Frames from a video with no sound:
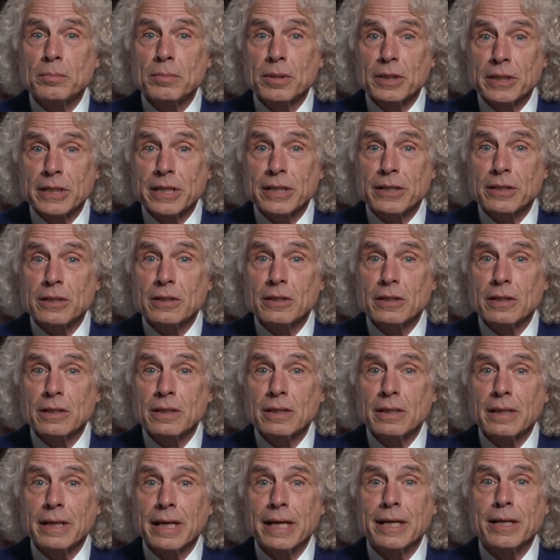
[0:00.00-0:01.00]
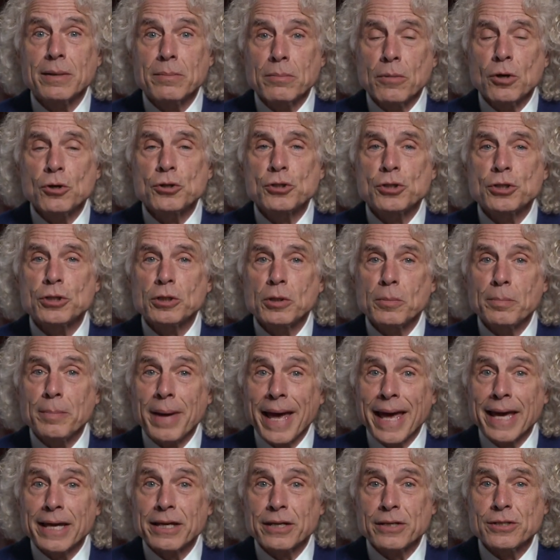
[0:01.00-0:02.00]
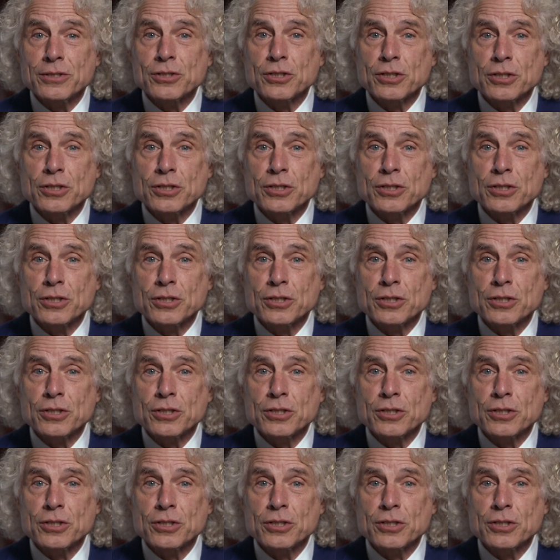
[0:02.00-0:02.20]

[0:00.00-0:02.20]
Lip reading: political, and emotional baggage